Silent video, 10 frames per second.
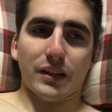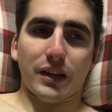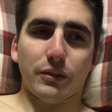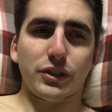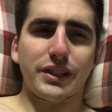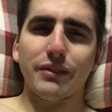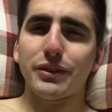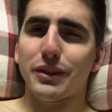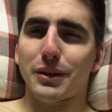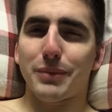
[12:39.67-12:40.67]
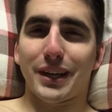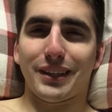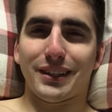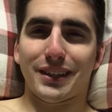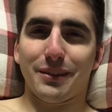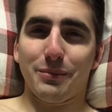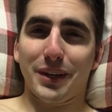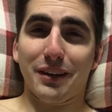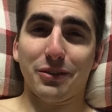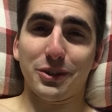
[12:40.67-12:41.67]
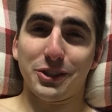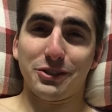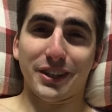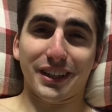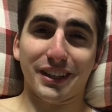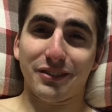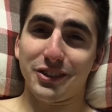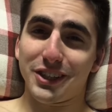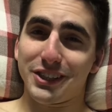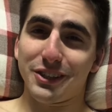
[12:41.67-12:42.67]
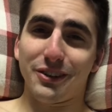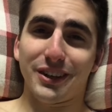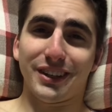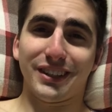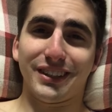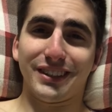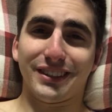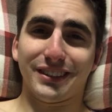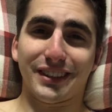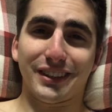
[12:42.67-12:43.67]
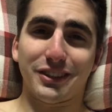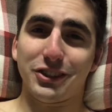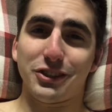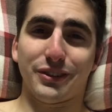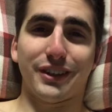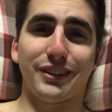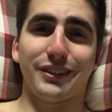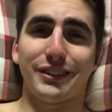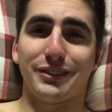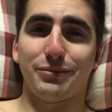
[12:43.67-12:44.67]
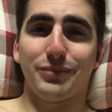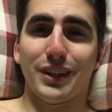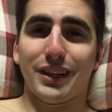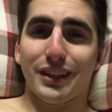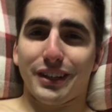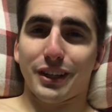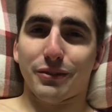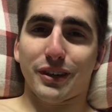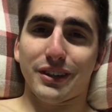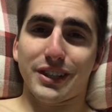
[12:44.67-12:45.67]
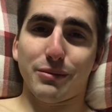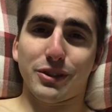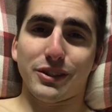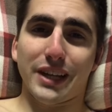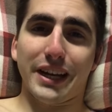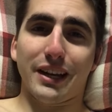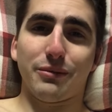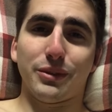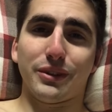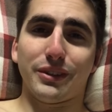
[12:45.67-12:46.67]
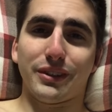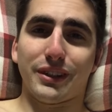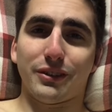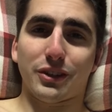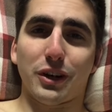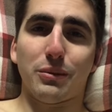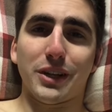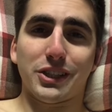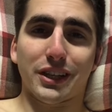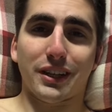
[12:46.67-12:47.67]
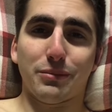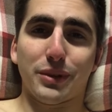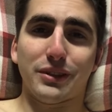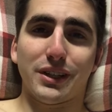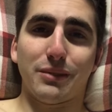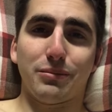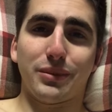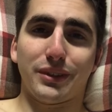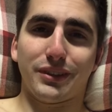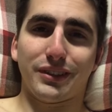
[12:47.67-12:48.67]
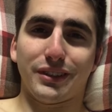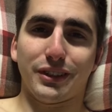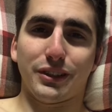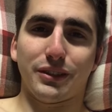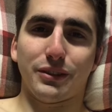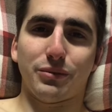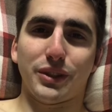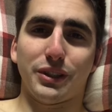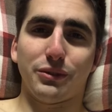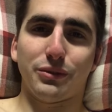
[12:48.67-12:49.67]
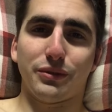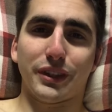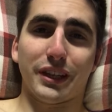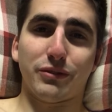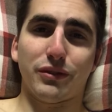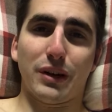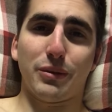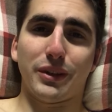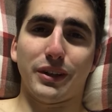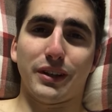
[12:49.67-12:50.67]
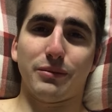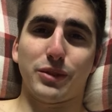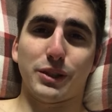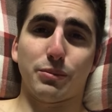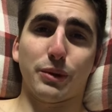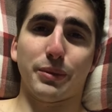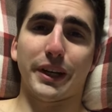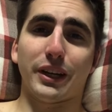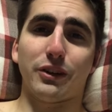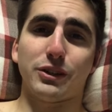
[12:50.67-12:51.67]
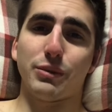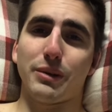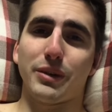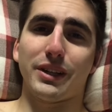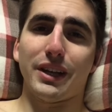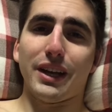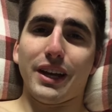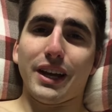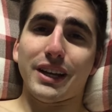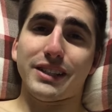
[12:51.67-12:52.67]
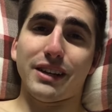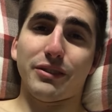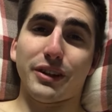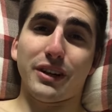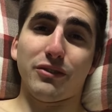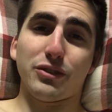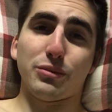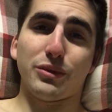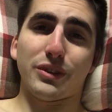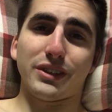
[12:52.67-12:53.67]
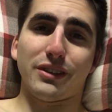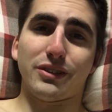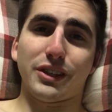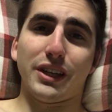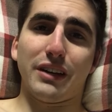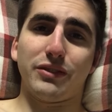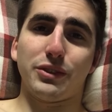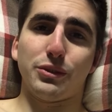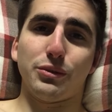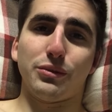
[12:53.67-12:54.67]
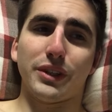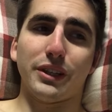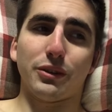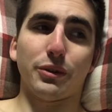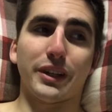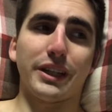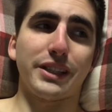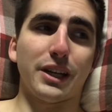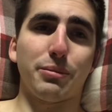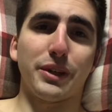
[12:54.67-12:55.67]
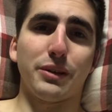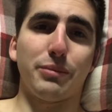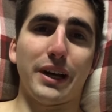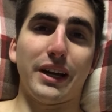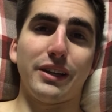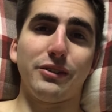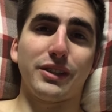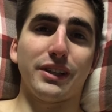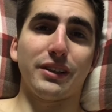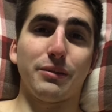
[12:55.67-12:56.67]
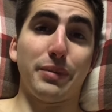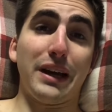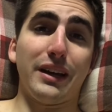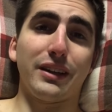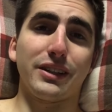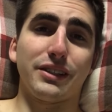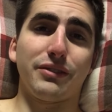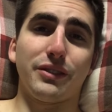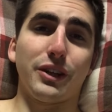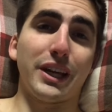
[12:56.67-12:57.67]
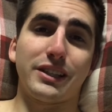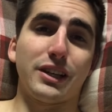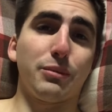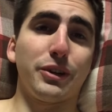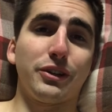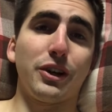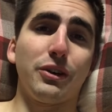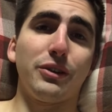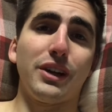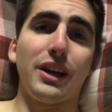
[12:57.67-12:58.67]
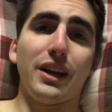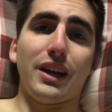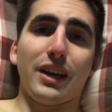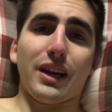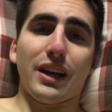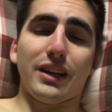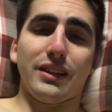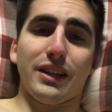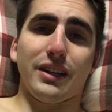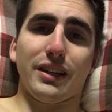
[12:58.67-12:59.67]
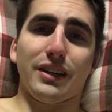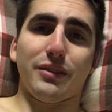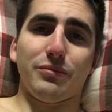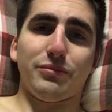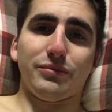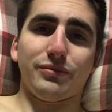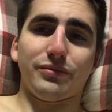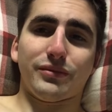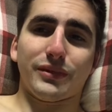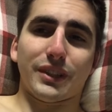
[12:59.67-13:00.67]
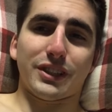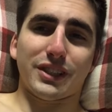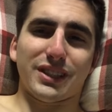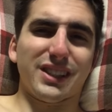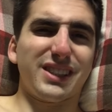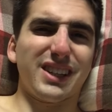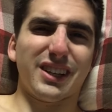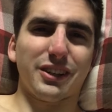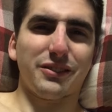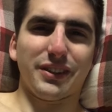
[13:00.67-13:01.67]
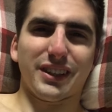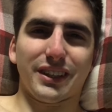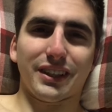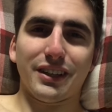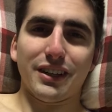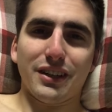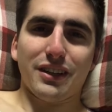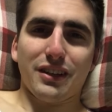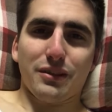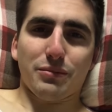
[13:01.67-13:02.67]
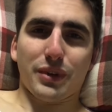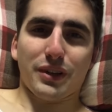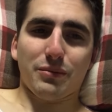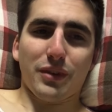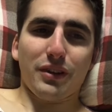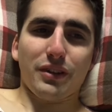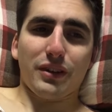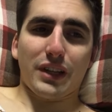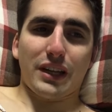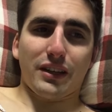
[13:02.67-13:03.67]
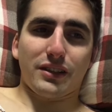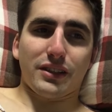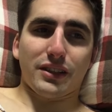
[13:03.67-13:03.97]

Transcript: I would just definitely recommend be careful what you drink. Like if you drink soda, like ginger ale, you could run into the same issues I had, where the carbonation kind of builds up, and when you feel like you have to vomit, you end up just burping and it goes away. But it's not very comfortable because all of a sudden you have to quickly sit up in your bed using the bed because if you can't sit up on your own, and then it's not a good feeling. Other than that,